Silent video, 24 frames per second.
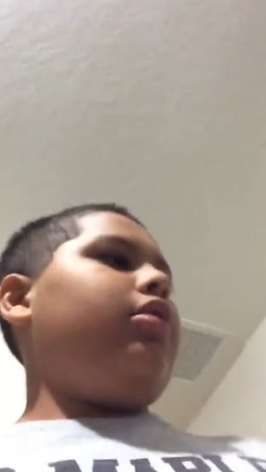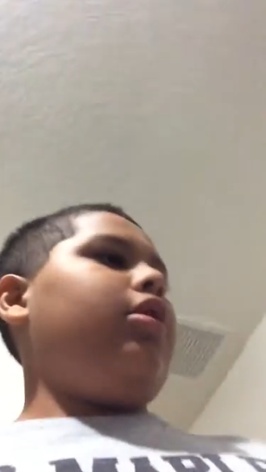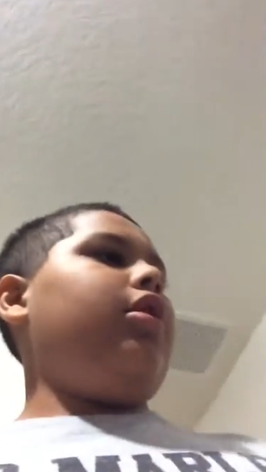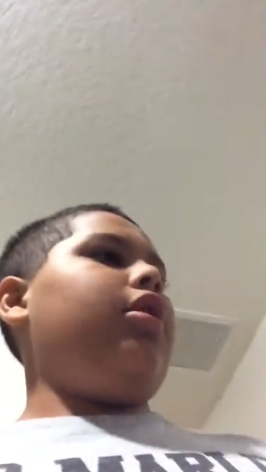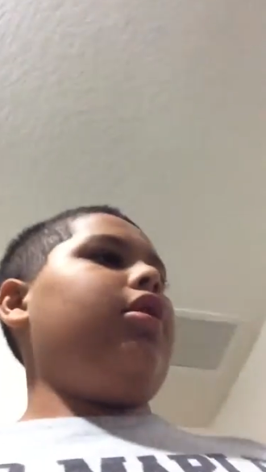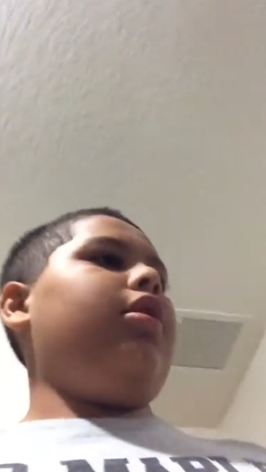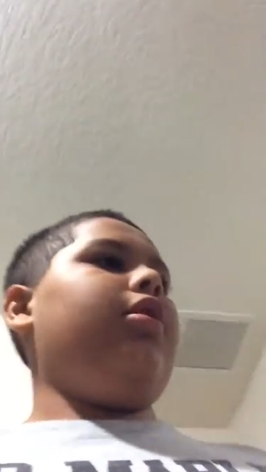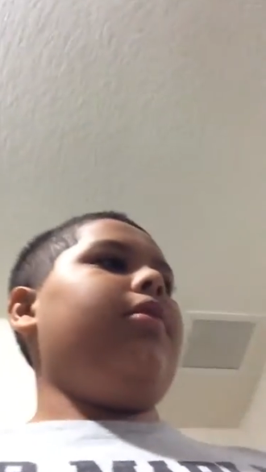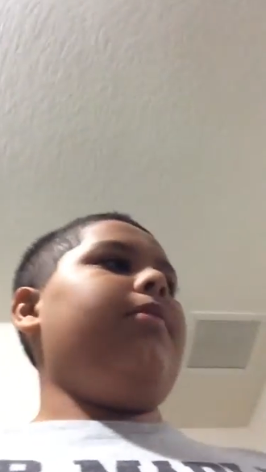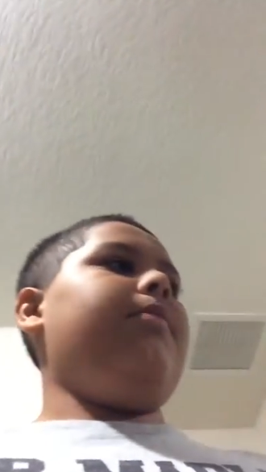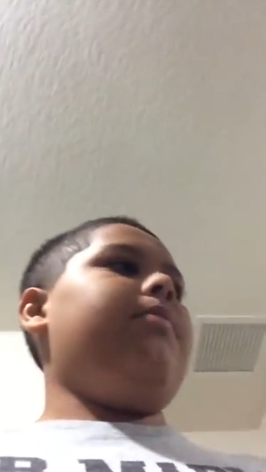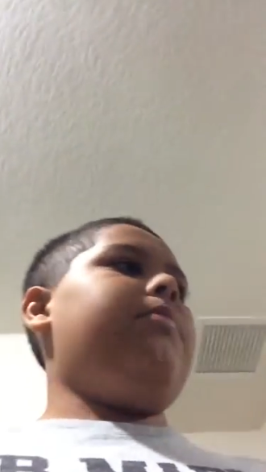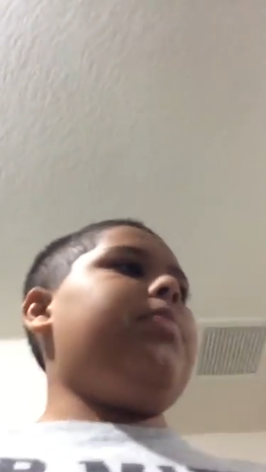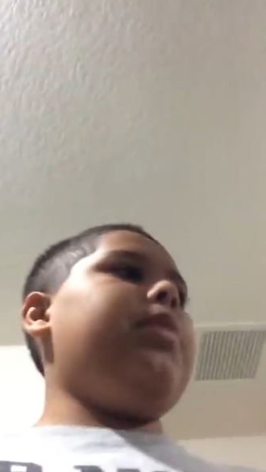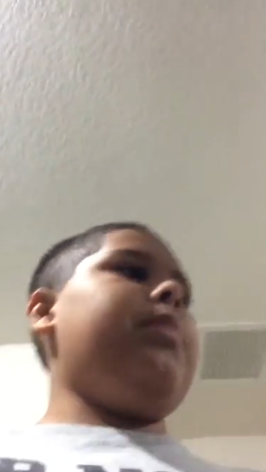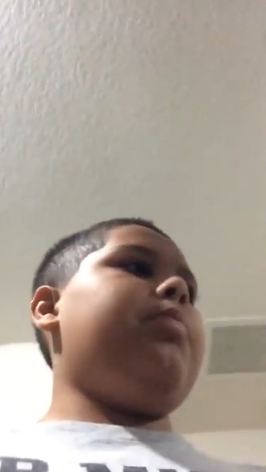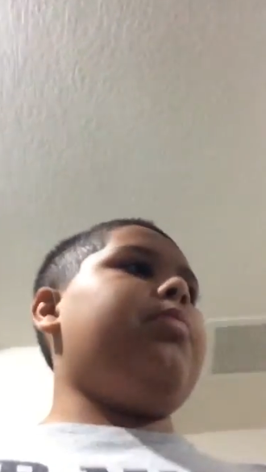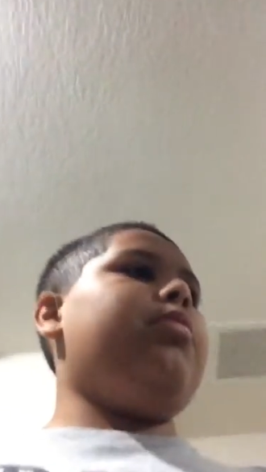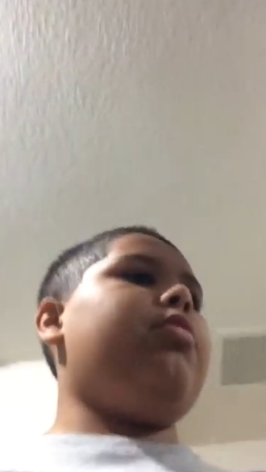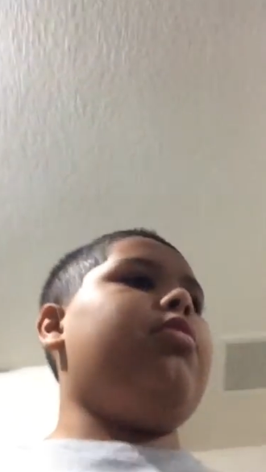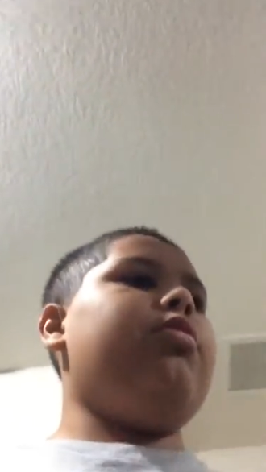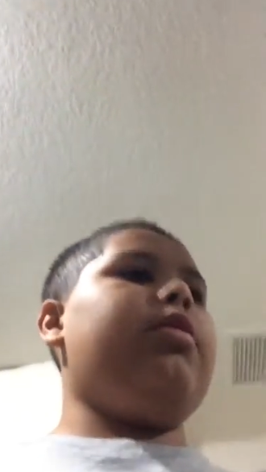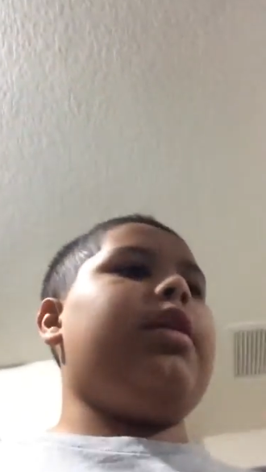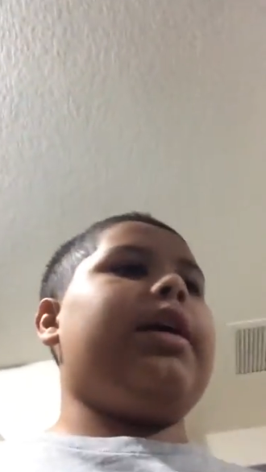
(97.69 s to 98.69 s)
um,
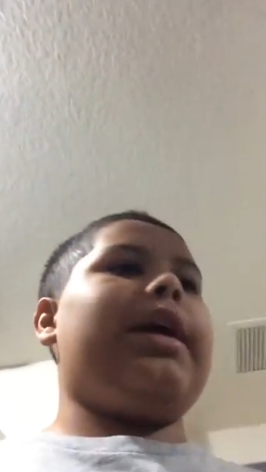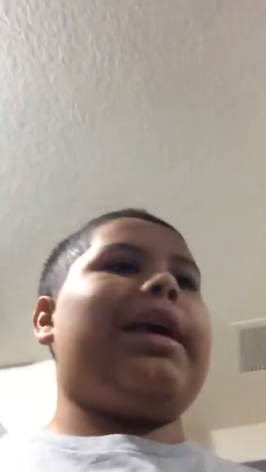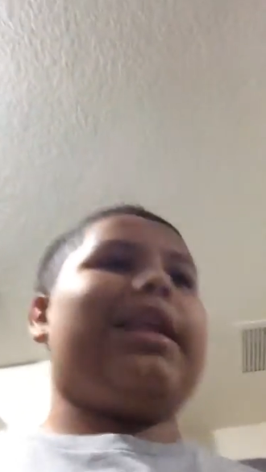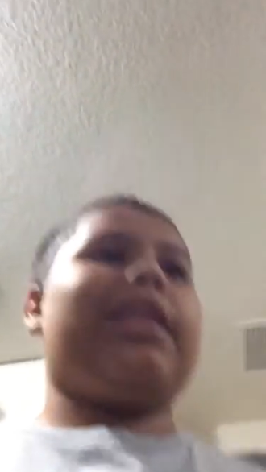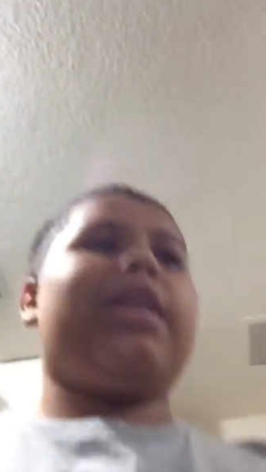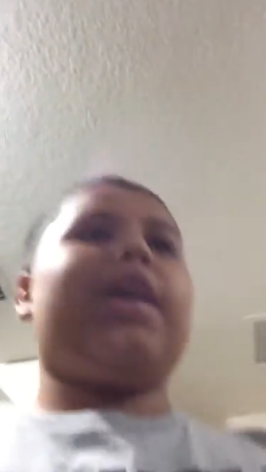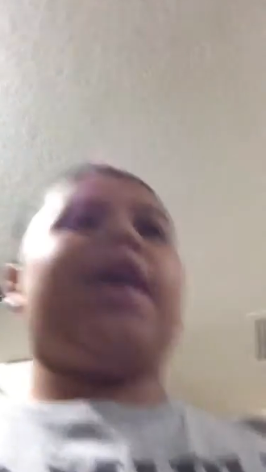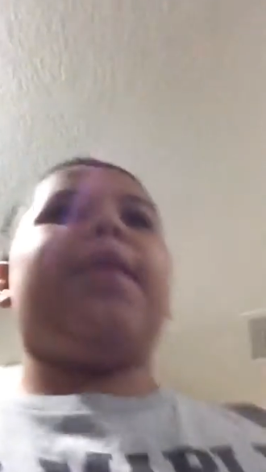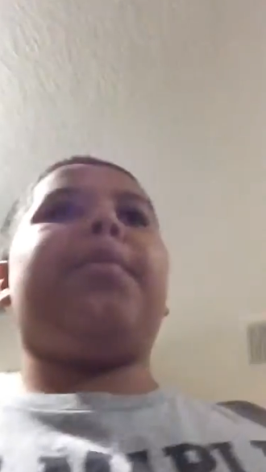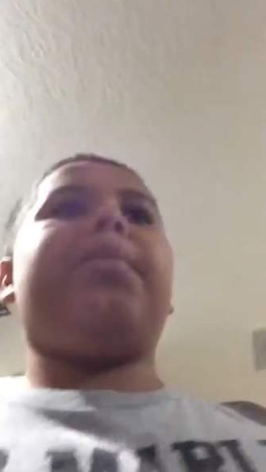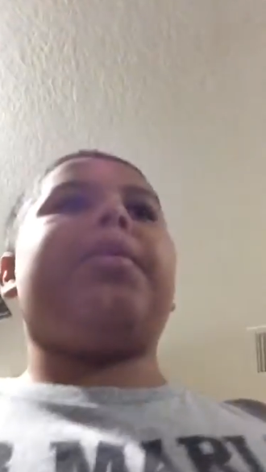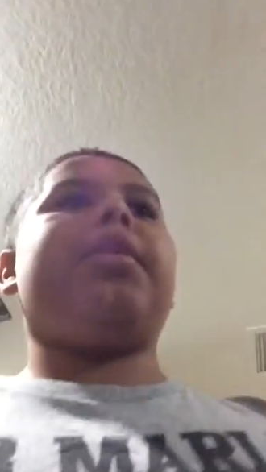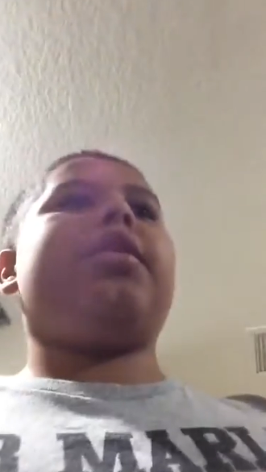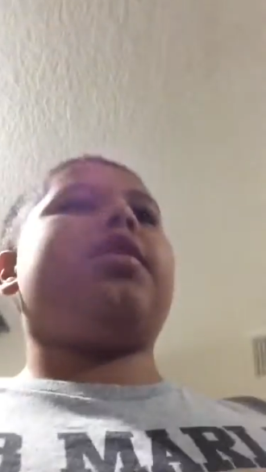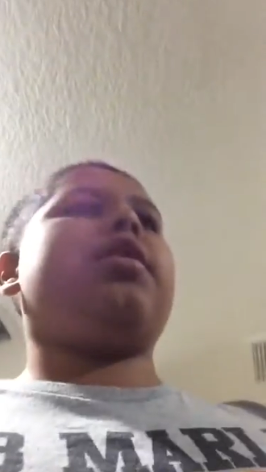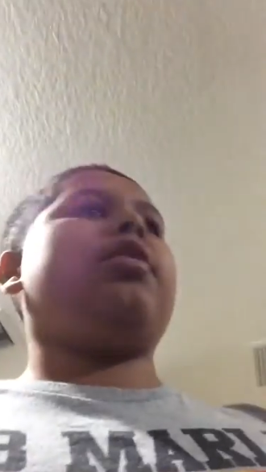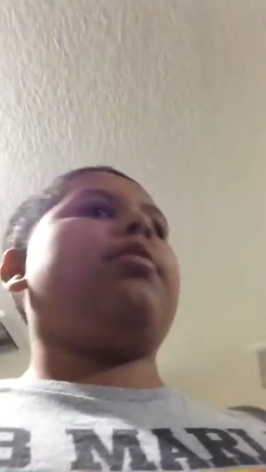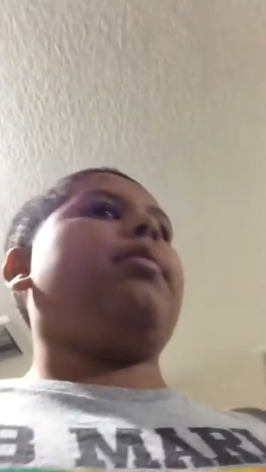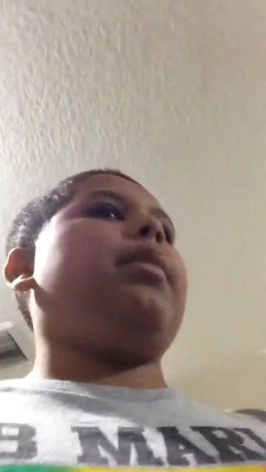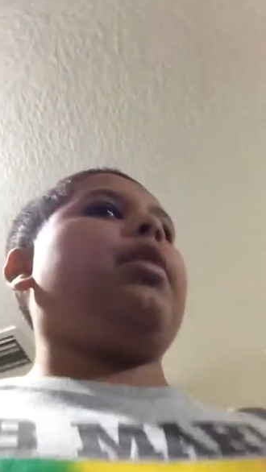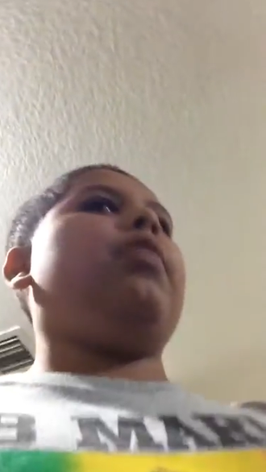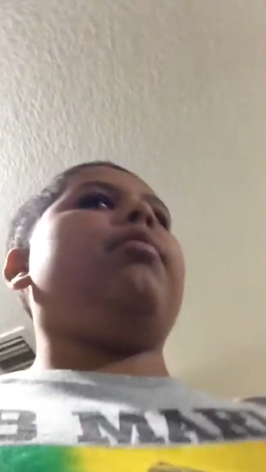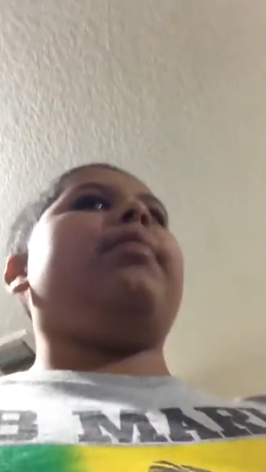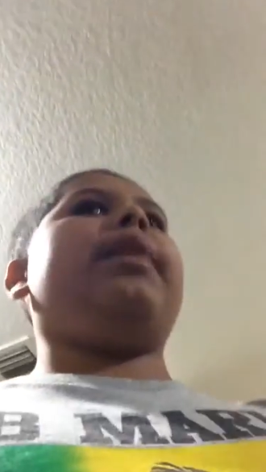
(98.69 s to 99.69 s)
people who like topics
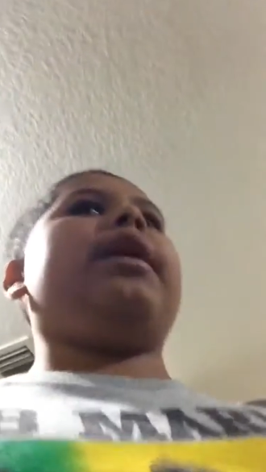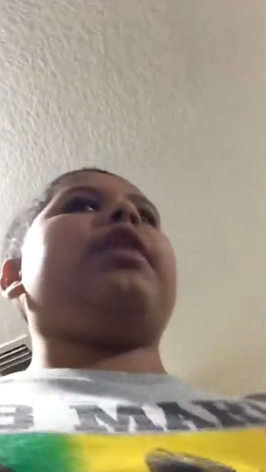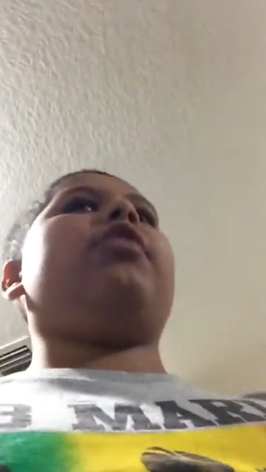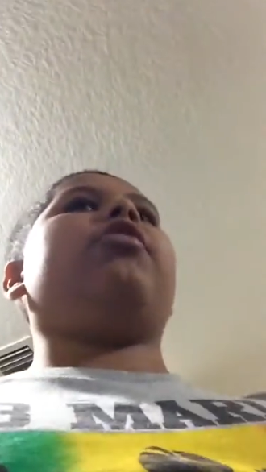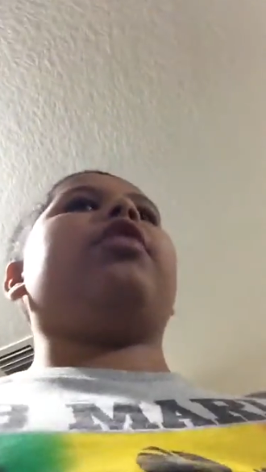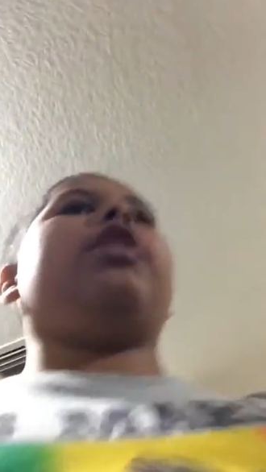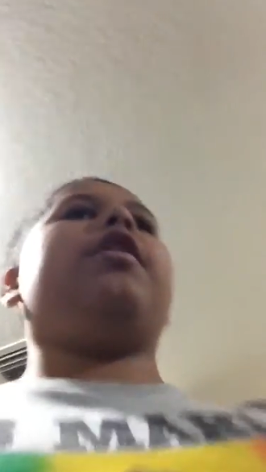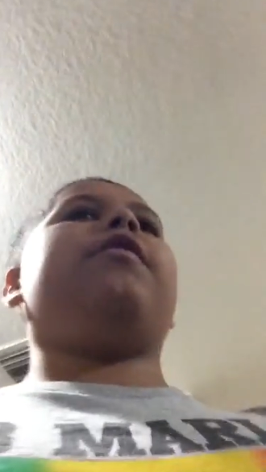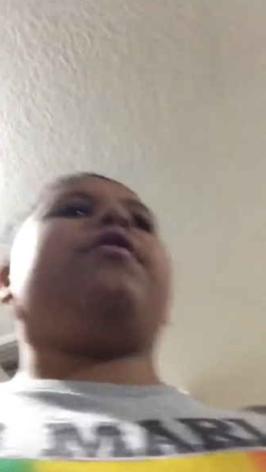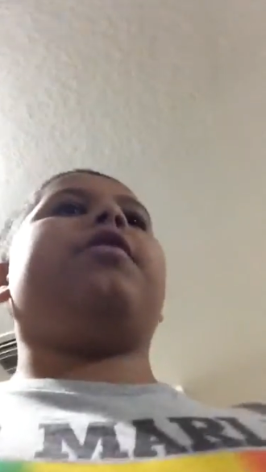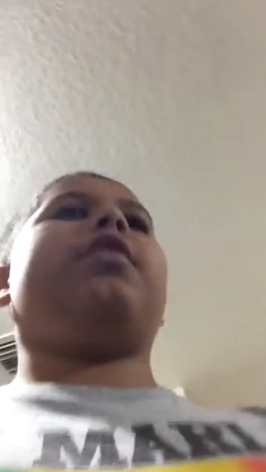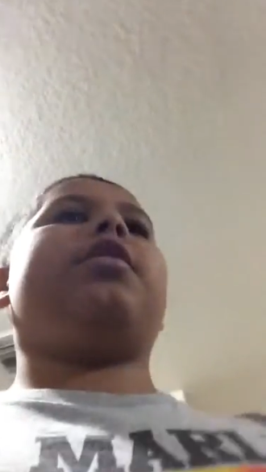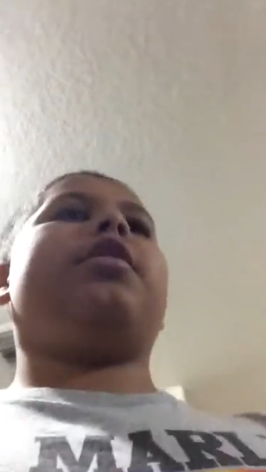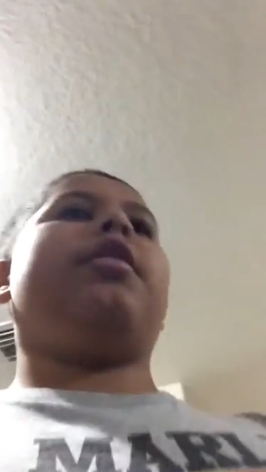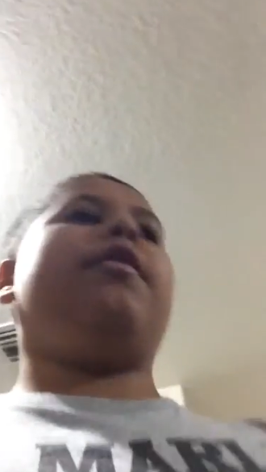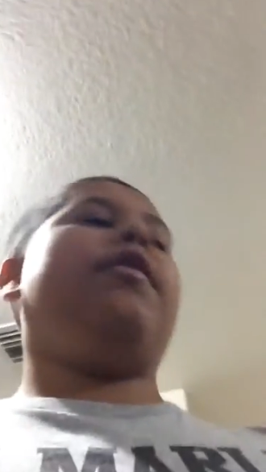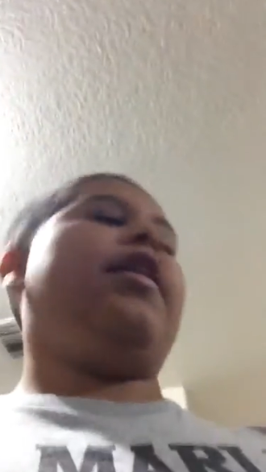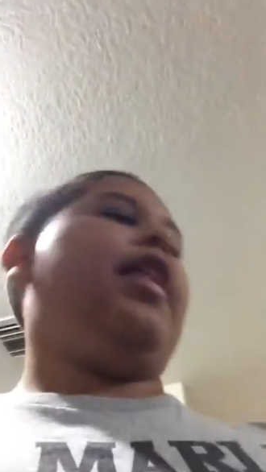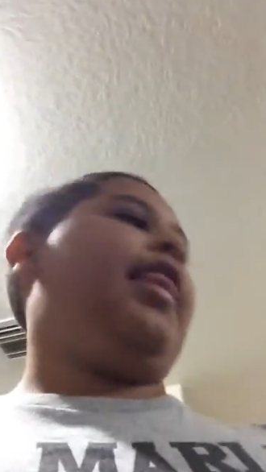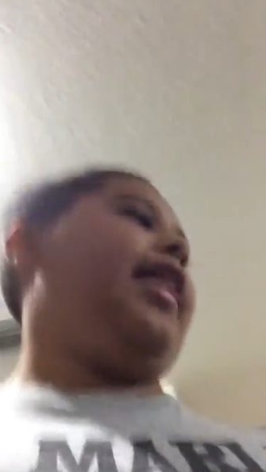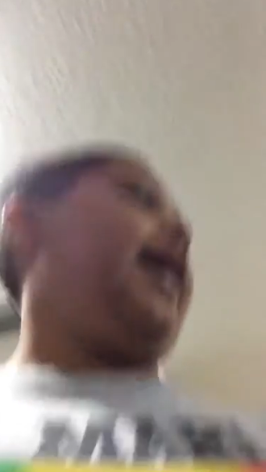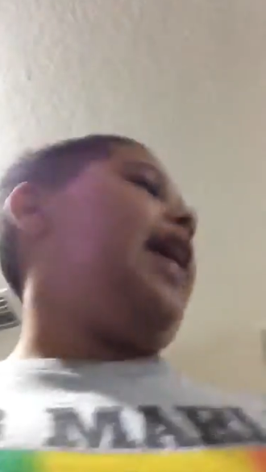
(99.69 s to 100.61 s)
about minecraft and stuff like